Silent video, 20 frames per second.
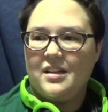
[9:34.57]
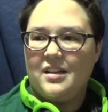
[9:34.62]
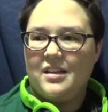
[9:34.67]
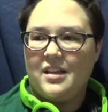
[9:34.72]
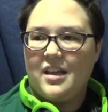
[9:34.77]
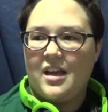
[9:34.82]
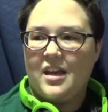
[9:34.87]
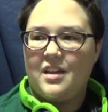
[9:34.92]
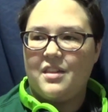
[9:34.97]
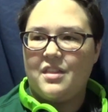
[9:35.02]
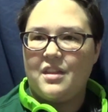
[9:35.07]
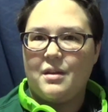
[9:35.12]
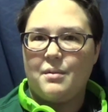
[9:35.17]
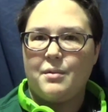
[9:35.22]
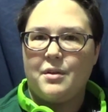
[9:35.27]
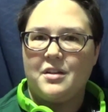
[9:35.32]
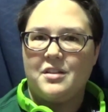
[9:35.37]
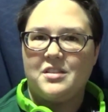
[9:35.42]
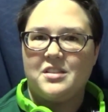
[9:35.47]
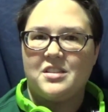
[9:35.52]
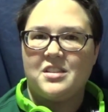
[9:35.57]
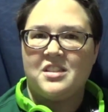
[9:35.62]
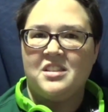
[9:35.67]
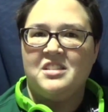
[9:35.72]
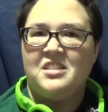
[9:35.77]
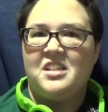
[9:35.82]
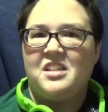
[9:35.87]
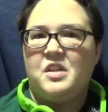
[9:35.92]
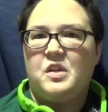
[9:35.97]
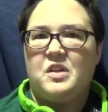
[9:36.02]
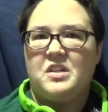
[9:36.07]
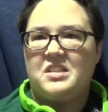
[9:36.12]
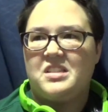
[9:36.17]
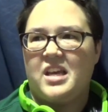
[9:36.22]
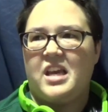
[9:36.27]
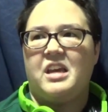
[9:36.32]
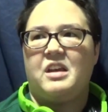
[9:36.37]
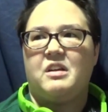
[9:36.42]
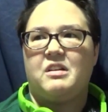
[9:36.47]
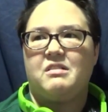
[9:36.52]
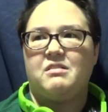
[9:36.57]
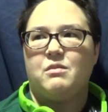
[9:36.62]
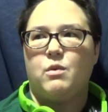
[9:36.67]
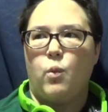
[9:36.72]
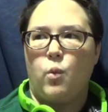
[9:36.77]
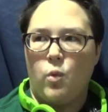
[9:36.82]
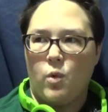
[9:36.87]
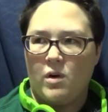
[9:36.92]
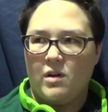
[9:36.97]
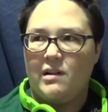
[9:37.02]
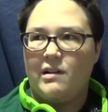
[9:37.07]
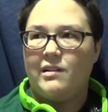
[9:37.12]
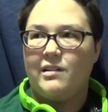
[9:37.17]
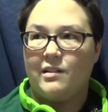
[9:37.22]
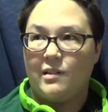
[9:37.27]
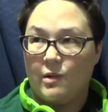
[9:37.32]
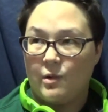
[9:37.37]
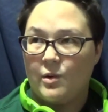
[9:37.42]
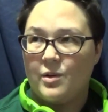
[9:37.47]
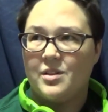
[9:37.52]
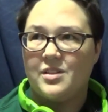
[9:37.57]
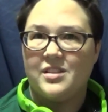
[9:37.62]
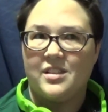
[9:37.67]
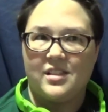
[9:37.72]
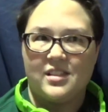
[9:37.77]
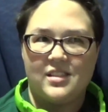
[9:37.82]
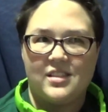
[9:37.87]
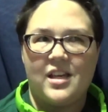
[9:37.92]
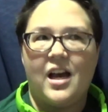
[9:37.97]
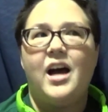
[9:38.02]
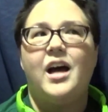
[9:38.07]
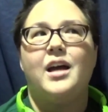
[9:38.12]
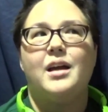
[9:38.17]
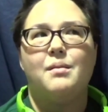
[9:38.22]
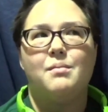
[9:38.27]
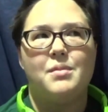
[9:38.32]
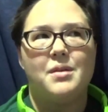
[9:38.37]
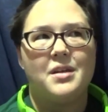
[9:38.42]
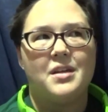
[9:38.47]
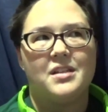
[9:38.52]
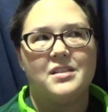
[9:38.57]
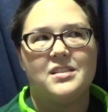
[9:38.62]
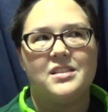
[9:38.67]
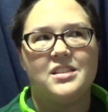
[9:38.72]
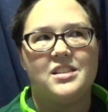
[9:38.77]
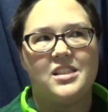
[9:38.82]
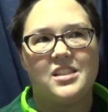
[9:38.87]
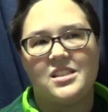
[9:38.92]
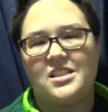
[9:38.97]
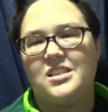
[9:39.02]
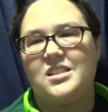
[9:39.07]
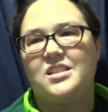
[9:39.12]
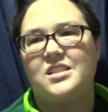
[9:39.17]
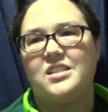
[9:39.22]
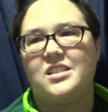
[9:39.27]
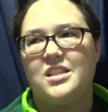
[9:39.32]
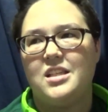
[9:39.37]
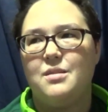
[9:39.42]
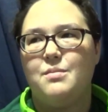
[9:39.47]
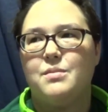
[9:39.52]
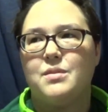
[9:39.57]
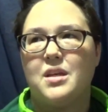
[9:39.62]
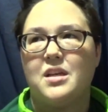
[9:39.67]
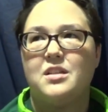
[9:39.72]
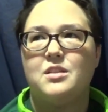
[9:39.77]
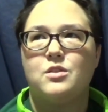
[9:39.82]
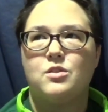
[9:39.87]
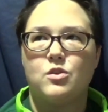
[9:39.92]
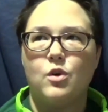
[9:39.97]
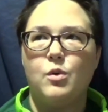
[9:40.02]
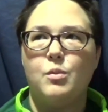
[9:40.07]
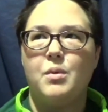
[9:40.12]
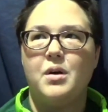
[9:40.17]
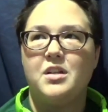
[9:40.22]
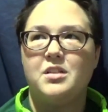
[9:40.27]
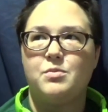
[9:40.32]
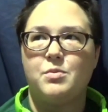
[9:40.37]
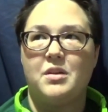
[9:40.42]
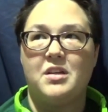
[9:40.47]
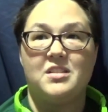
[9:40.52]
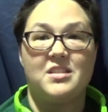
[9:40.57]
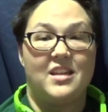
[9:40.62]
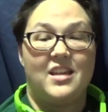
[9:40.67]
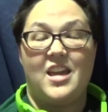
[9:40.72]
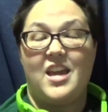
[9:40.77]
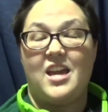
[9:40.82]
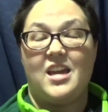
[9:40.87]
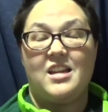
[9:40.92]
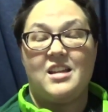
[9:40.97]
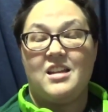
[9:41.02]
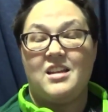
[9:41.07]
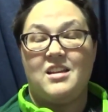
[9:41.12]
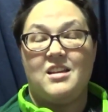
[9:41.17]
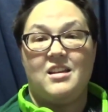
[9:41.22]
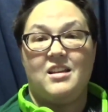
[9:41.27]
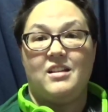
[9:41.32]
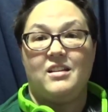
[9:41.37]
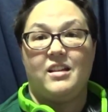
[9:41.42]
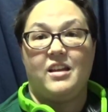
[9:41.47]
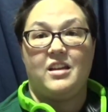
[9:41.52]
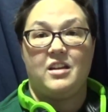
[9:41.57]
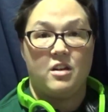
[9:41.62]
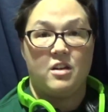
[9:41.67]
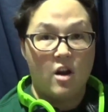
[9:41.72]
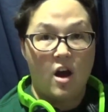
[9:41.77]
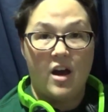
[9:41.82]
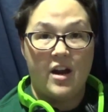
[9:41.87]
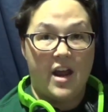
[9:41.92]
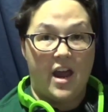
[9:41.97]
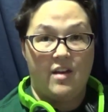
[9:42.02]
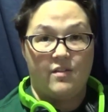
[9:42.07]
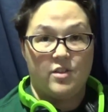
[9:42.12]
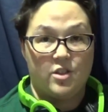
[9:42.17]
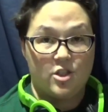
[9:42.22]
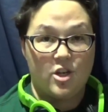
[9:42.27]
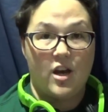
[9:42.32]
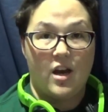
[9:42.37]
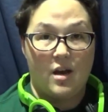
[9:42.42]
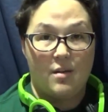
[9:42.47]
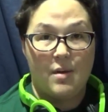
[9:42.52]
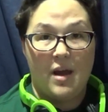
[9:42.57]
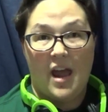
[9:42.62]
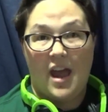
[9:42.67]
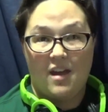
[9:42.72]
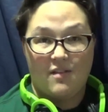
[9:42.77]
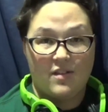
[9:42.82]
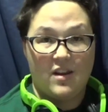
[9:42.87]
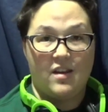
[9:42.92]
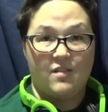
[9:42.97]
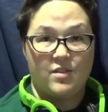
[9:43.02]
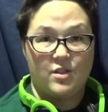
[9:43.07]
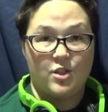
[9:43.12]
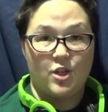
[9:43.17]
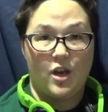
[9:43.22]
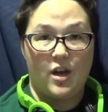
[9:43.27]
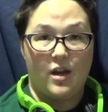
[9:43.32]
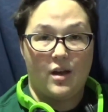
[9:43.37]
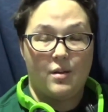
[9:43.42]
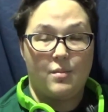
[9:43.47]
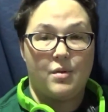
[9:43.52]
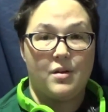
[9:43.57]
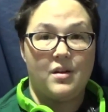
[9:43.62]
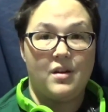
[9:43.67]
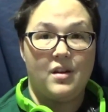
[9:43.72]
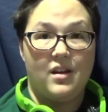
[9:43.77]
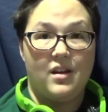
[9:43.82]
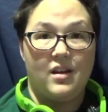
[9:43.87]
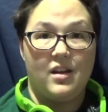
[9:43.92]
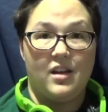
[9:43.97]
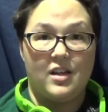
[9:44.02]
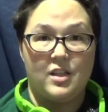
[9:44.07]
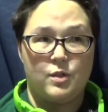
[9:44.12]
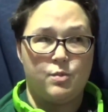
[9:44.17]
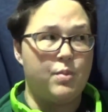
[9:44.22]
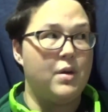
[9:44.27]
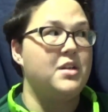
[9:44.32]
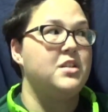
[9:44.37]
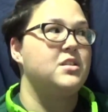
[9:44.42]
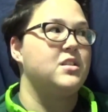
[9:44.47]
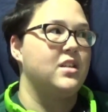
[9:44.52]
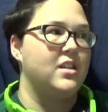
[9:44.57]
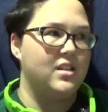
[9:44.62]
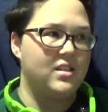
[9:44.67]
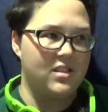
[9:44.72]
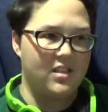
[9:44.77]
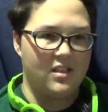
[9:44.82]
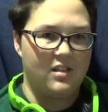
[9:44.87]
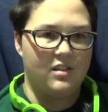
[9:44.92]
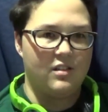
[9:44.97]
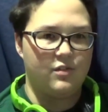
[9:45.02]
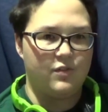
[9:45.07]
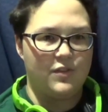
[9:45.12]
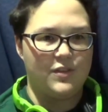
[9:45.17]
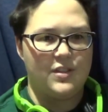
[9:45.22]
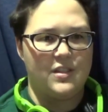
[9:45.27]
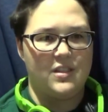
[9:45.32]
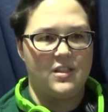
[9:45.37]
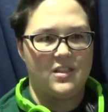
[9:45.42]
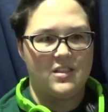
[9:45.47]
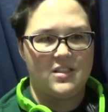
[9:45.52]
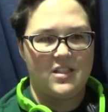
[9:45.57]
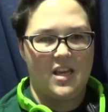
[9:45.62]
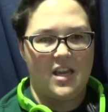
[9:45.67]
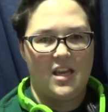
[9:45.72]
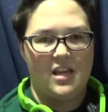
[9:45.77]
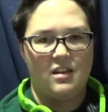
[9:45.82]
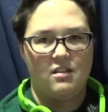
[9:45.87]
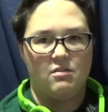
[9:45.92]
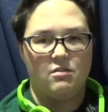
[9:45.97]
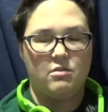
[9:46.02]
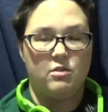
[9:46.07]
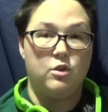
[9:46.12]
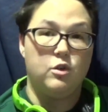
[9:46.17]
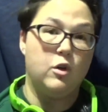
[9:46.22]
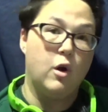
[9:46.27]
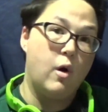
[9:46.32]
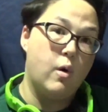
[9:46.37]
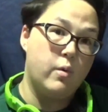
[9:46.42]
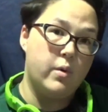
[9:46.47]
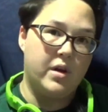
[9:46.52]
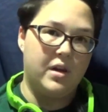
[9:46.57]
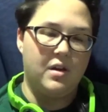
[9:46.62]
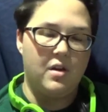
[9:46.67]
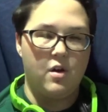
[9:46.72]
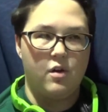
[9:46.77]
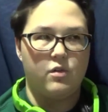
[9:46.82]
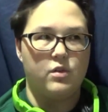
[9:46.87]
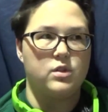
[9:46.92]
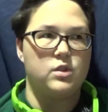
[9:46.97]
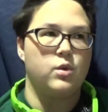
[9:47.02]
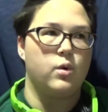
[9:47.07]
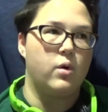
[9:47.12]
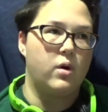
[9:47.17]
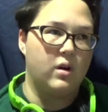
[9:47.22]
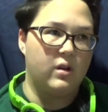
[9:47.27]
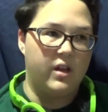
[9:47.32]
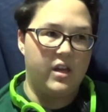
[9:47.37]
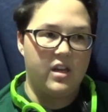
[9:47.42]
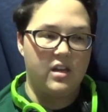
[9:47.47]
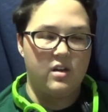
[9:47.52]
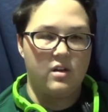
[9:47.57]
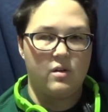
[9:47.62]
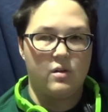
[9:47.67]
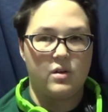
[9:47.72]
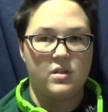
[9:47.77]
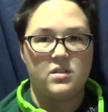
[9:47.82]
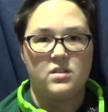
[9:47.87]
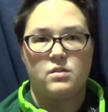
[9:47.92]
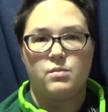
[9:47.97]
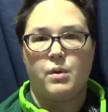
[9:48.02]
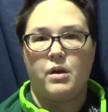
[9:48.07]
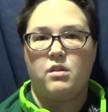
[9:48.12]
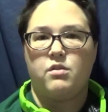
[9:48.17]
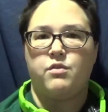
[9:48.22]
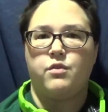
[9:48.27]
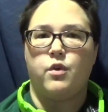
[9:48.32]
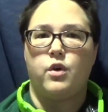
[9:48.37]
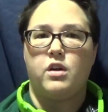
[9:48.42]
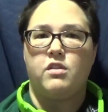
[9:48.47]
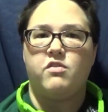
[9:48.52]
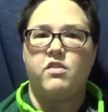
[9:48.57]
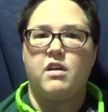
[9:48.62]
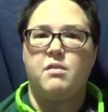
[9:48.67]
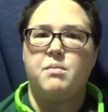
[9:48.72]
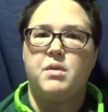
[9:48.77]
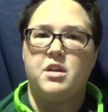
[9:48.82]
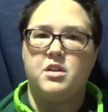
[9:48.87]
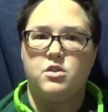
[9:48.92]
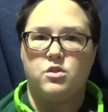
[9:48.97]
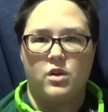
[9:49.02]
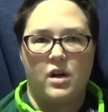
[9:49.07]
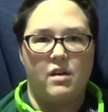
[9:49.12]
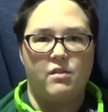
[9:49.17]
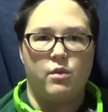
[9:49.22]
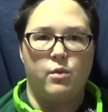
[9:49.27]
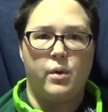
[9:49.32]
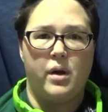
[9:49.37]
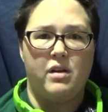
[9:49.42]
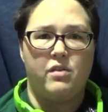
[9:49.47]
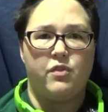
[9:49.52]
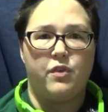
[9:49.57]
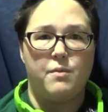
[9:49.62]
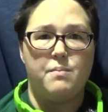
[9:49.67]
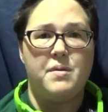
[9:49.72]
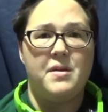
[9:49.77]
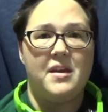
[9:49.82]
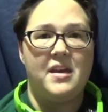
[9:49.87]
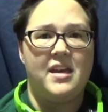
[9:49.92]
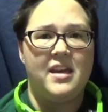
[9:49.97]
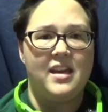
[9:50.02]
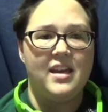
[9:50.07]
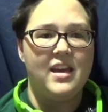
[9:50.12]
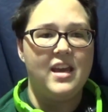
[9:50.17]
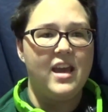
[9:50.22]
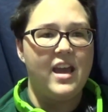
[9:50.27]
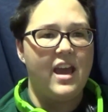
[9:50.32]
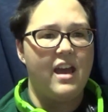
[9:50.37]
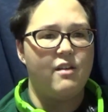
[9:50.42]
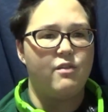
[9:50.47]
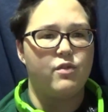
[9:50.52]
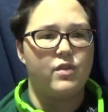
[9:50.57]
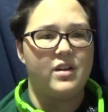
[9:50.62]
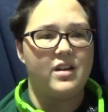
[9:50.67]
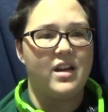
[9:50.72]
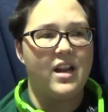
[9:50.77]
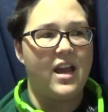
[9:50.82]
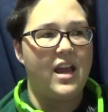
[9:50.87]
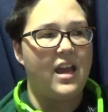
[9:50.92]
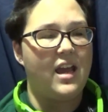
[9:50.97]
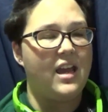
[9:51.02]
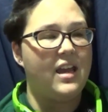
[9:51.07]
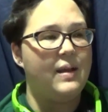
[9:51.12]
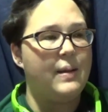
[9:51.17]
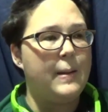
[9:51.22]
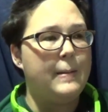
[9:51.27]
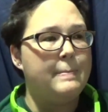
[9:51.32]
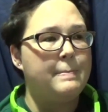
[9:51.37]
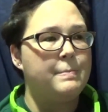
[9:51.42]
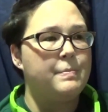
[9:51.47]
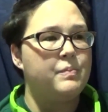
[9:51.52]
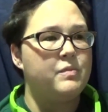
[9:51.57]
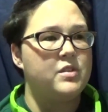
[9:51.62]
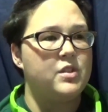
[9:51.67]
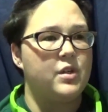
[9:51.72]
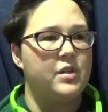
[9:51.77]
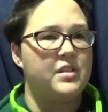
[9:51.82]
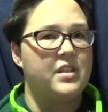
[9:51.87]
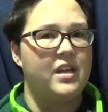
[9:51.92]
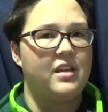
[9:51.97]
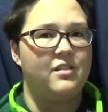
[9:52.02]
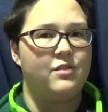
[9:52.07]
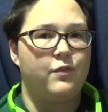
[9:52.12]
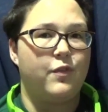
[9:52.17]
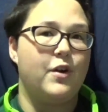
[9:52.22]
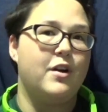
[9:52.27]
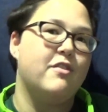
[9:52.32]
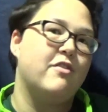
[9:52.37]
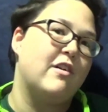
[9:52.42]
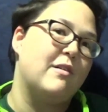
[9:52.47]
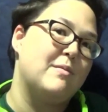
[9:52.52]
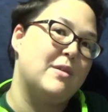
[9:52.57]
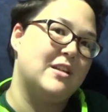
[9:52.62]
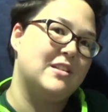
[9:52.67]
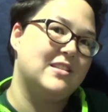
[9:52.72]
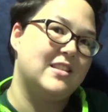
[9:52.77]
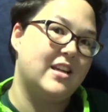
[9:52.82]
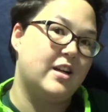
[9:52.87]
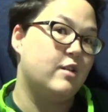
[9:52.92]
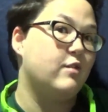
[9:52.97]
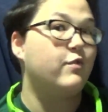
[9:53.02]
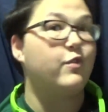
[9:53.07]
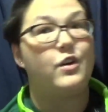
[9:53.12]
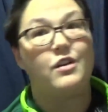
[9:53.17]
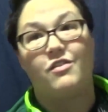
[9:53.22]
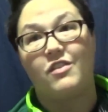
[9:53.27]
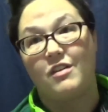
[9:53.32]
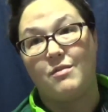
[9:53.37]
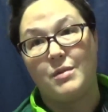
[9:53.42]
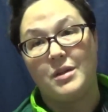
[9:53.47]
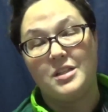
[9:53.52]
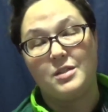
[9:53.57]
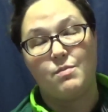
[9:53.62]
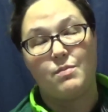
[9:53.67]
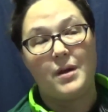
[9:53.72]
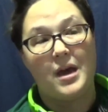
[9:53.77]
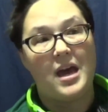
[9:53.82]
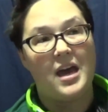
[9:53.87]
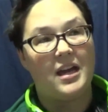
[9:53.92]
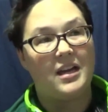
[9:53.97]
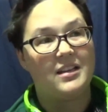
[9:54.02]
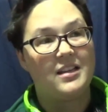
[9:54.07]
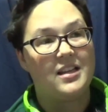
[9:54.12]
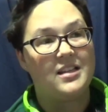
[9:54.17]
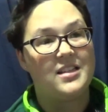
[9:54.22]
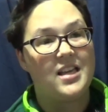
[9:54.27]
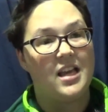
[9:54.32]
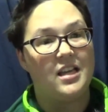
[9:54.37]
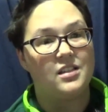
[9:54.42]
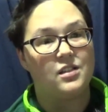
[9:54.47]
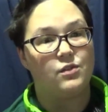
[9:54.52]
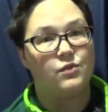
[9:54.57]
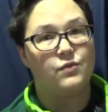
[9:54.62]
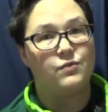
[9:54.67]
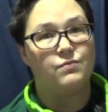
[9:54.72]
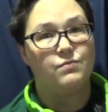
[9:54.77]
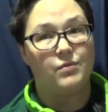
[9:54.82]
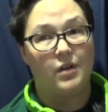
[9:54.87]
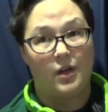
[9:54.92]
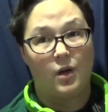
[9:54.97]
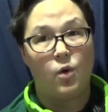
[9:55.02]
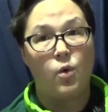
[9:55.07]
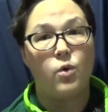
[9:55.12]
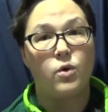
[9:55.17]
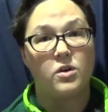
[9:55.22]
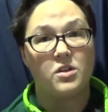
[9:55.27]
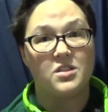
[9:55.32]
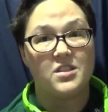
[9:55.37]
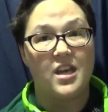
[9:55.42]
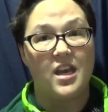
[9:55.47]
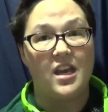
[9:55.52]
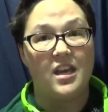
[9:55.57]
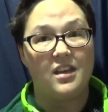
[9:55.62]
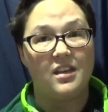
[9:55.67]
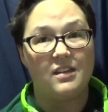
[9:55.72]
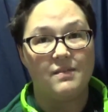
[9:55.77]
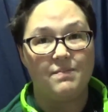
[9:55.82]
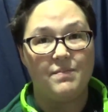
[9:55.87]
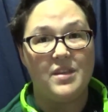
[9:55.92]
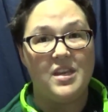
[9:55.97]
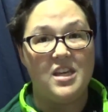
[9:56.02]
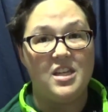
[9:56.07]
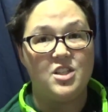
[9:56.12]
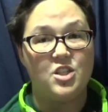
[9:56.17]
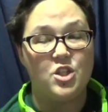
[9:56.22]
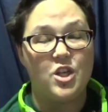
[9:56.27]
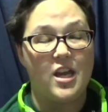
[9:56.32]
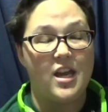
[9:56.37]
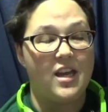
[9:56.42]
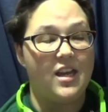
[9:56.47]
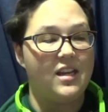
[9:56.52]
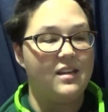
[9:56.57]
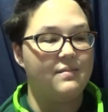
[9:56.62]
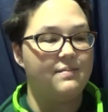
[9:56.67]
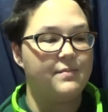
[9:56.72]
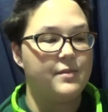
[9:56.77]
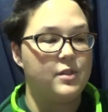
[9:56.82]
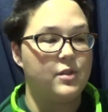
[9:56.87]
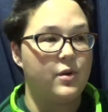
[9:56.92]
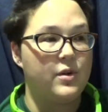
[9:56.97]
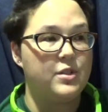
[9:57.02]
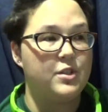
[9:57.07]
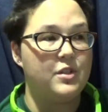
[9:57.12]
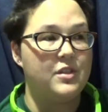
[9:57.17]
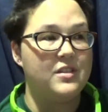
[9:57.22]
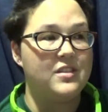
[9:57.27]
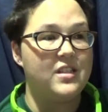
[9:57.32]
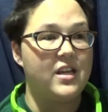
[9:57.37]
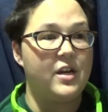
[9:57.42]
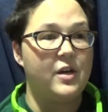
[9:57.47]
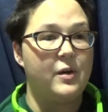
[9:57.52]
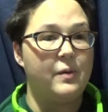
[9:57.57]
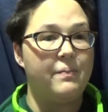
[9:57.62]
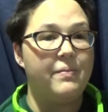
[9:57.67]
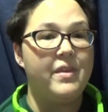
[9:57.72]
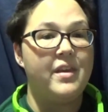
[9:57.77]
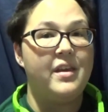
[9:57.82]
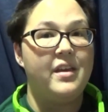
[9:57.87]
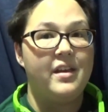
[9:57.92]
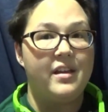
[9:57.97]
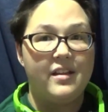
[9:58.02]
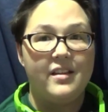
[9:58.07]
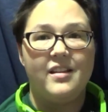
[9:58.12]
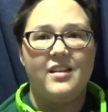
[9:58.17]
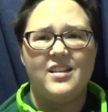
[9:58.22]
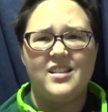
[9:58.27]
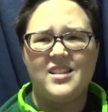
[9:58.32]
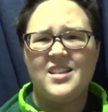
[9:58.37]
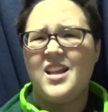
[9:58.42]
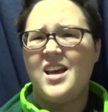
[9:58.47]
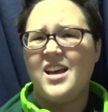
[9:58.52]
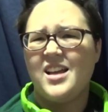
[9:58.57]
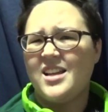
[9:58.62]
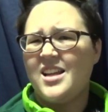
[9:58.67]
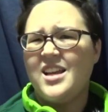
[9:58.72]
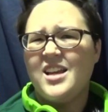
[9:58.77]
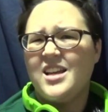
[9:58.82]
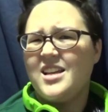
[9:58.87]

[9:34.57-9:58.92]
yeah, I think I'm going to just continue to take one course at a time, because it just seems like so much, because I can't, like, not have a job. I have to have a job, especially to facilitate going over to Orlando, because it's about a 45-minute drive away from me every day. So I take 45 minutes there and 45 minutes back, and that takes a quarter tank each day. So as you can tell, it's not